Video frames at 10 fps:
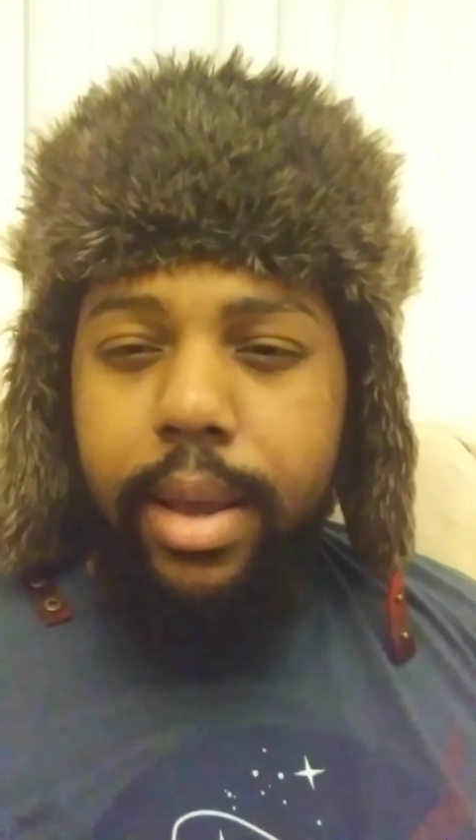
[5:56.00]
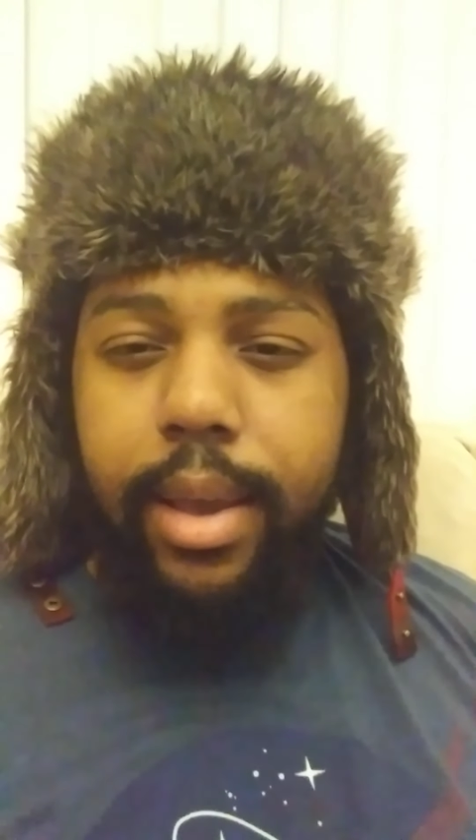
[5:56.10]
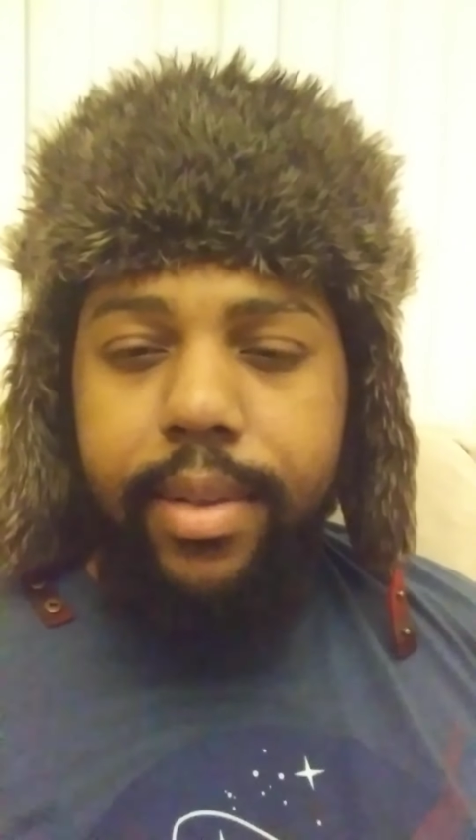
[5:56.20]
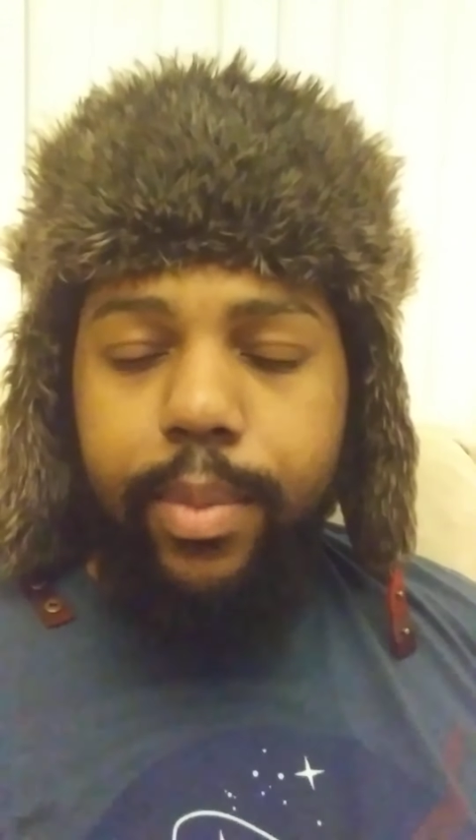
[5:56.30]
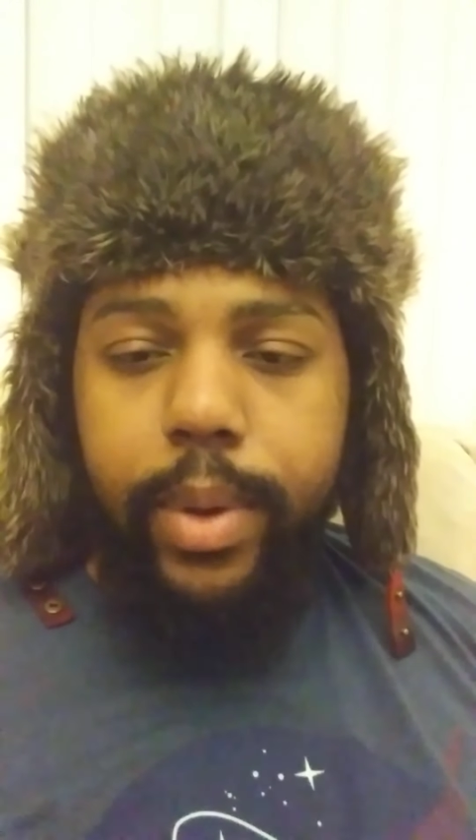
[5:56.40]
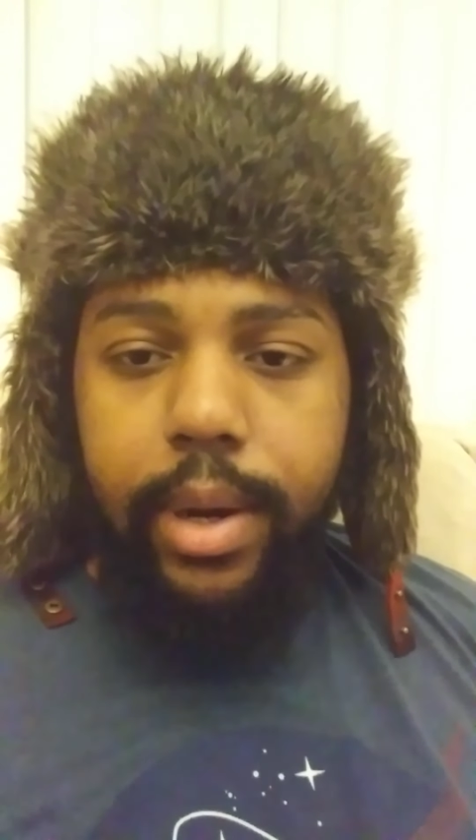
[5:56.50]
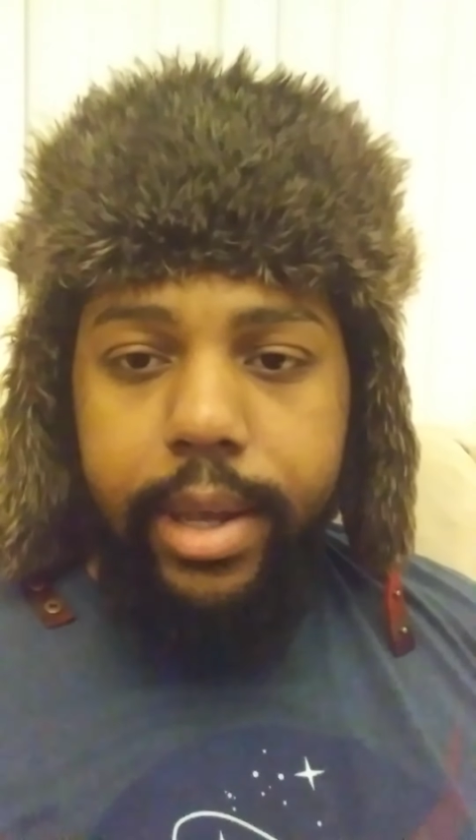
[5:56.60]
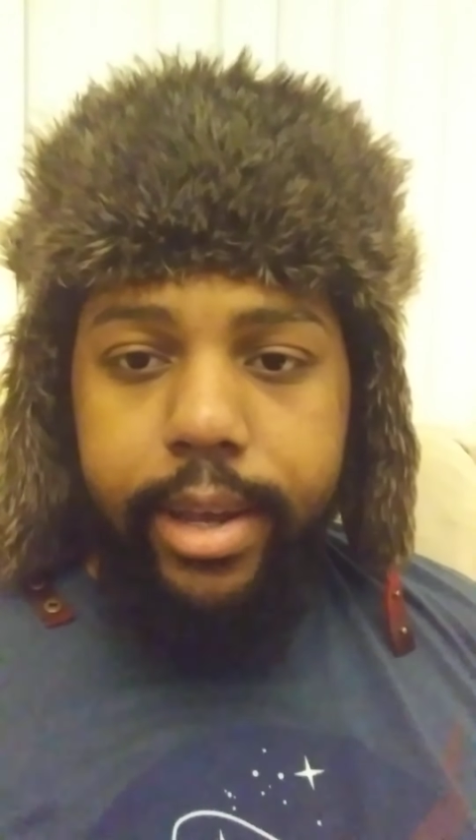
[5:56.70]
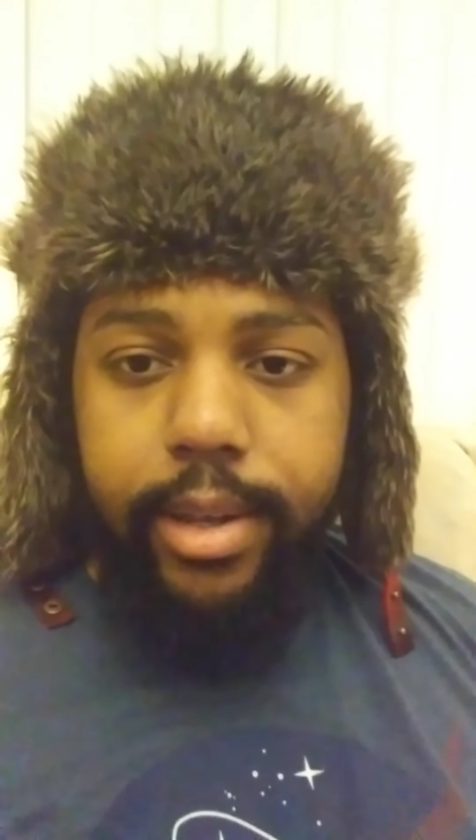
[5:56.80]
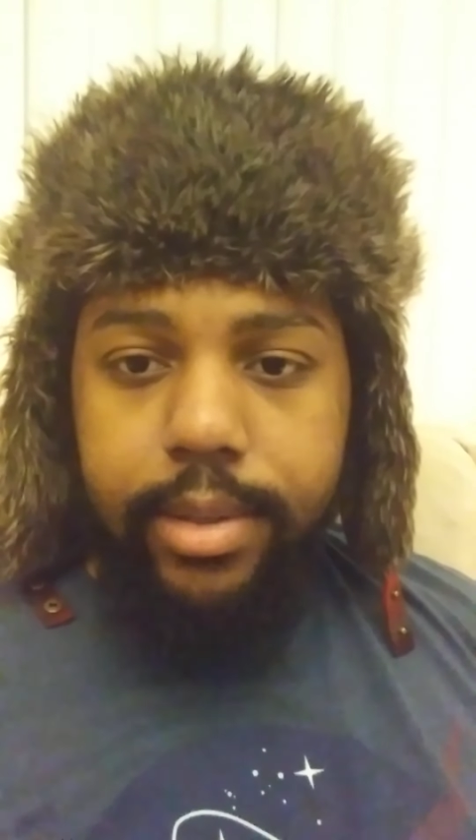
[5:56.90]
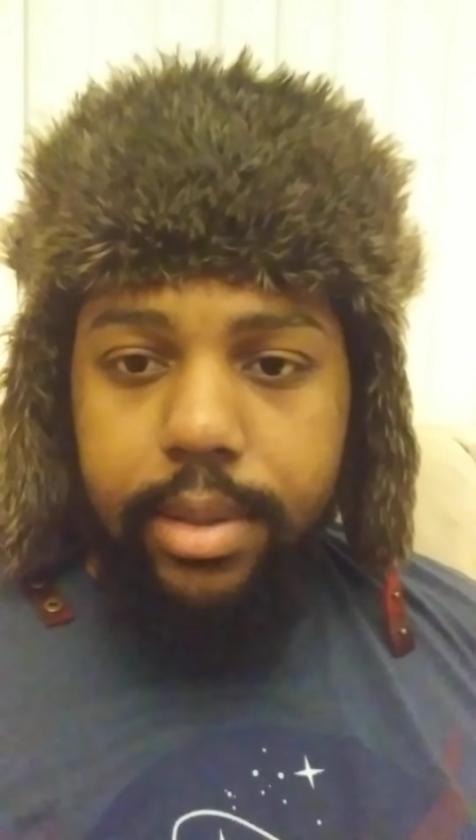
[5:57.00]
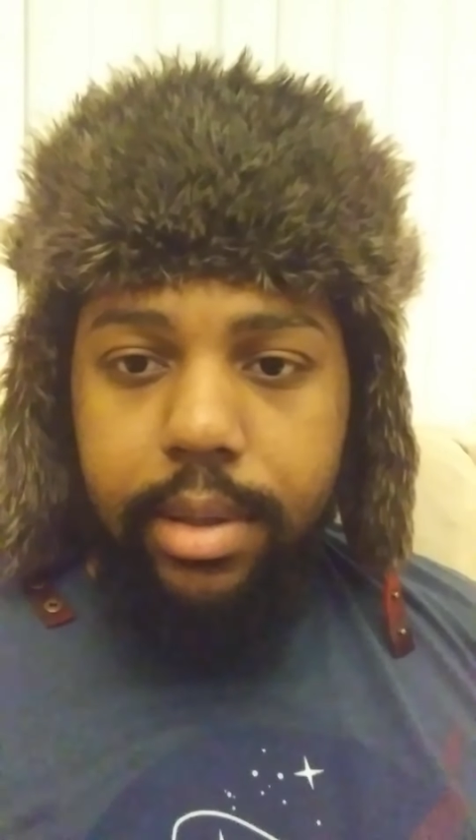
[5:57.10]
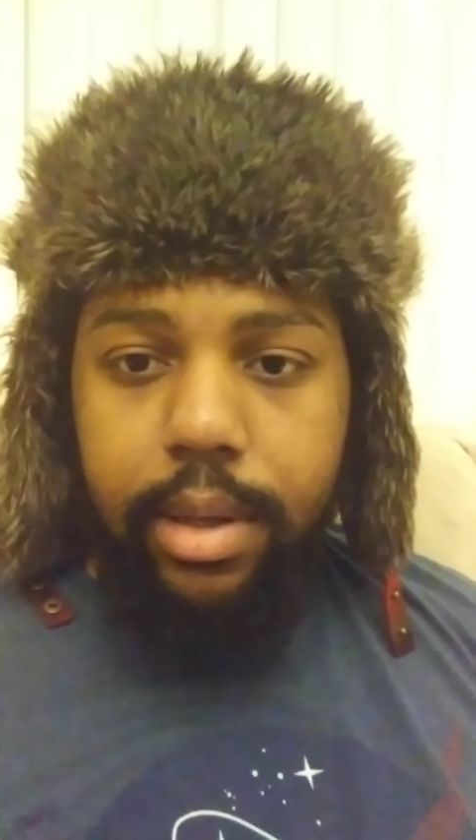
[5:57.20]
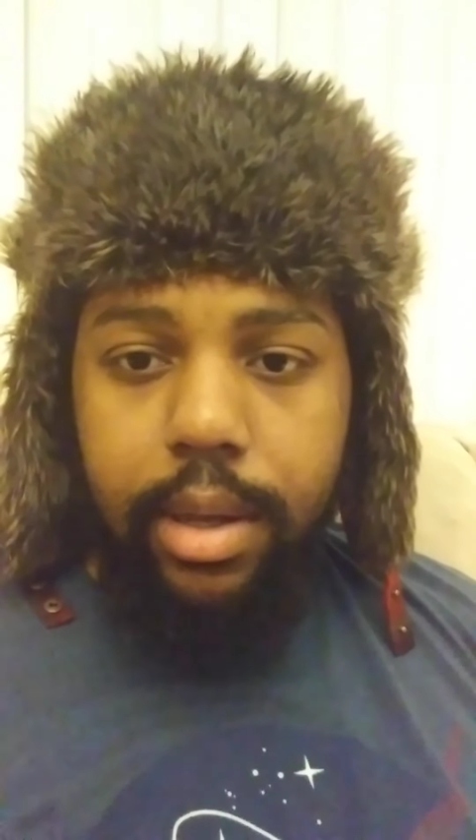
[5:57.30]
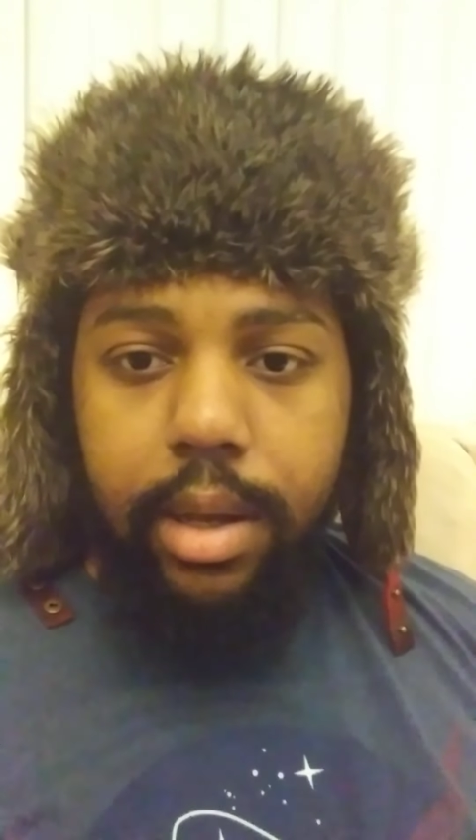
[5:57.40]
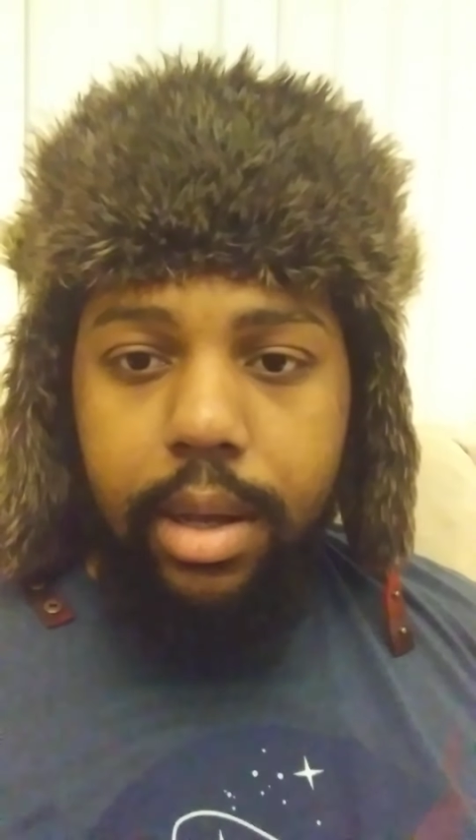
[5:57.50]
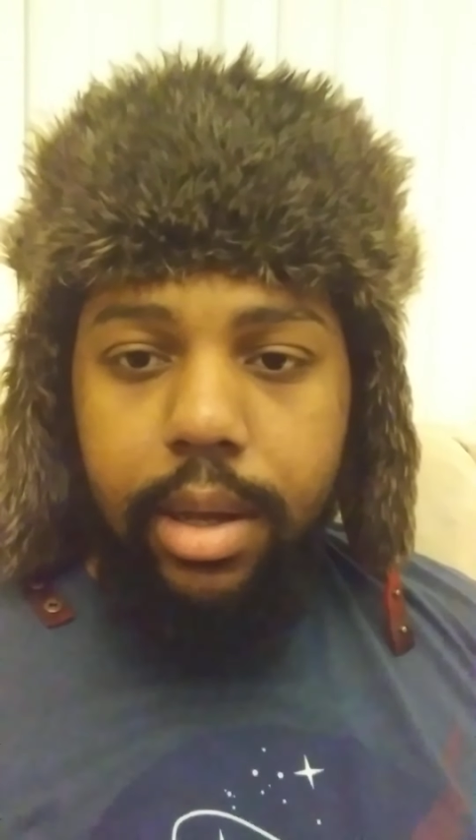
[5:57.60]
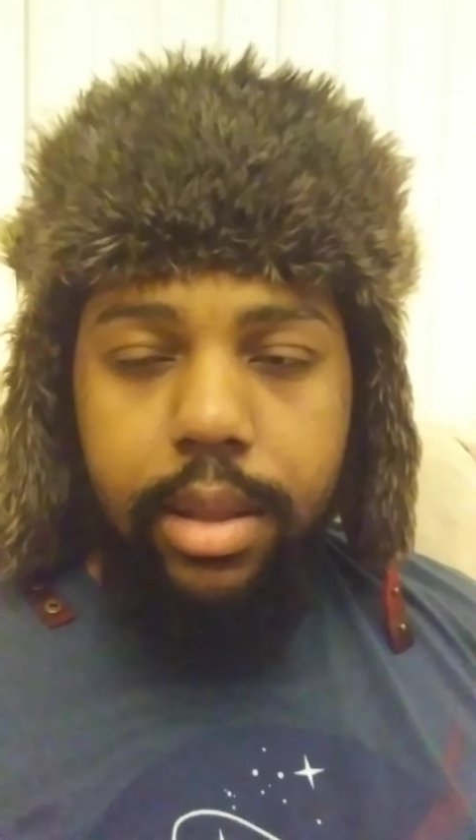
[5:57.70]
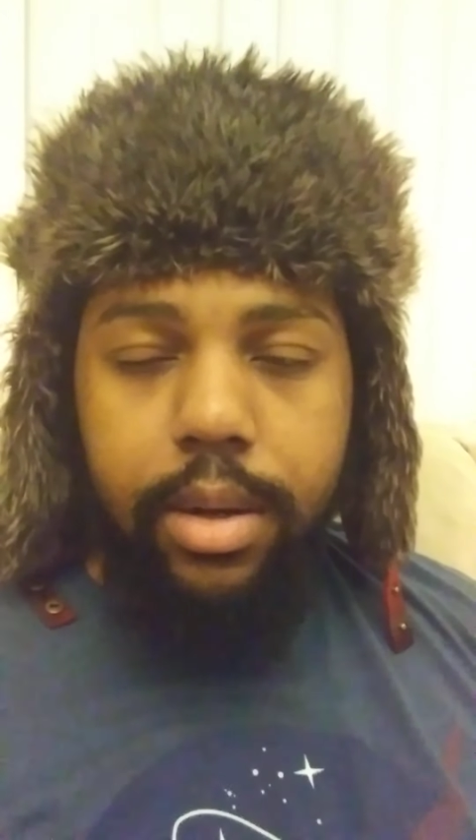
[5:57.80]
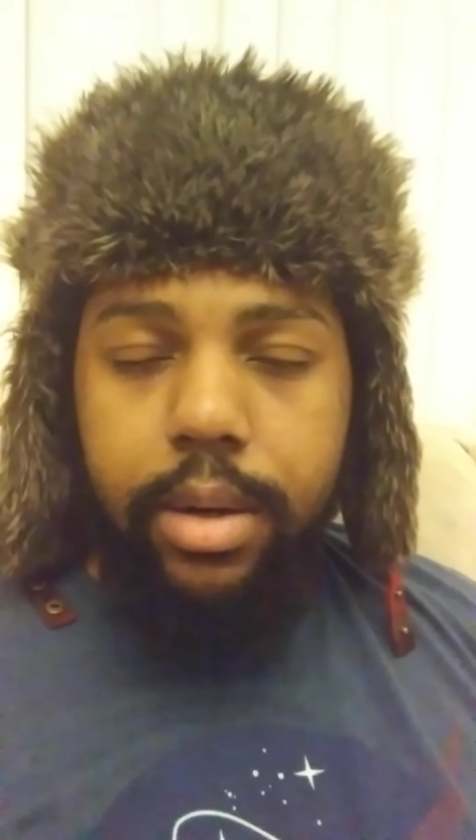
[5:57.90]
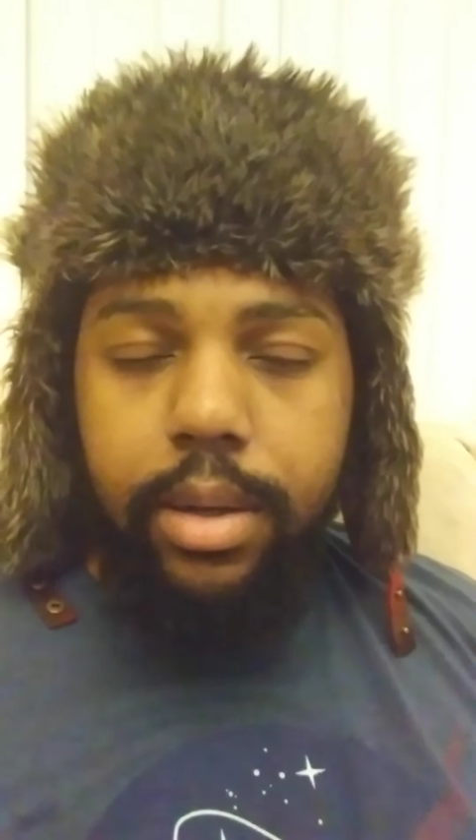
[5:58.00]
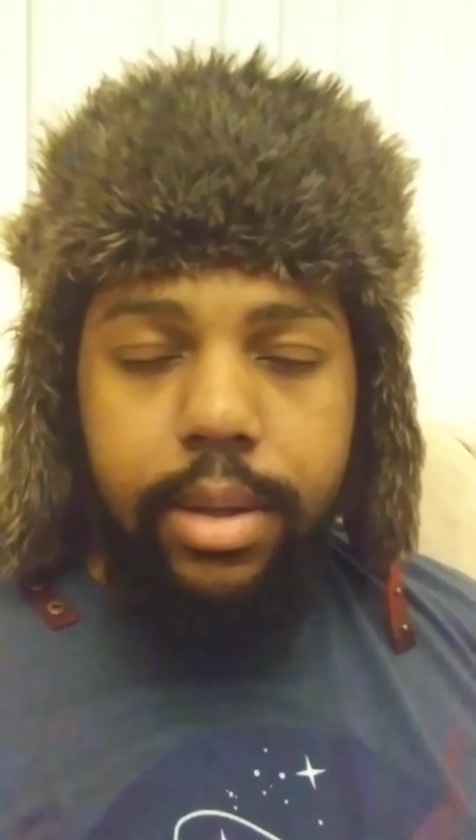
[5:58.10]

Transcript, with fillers: as well as other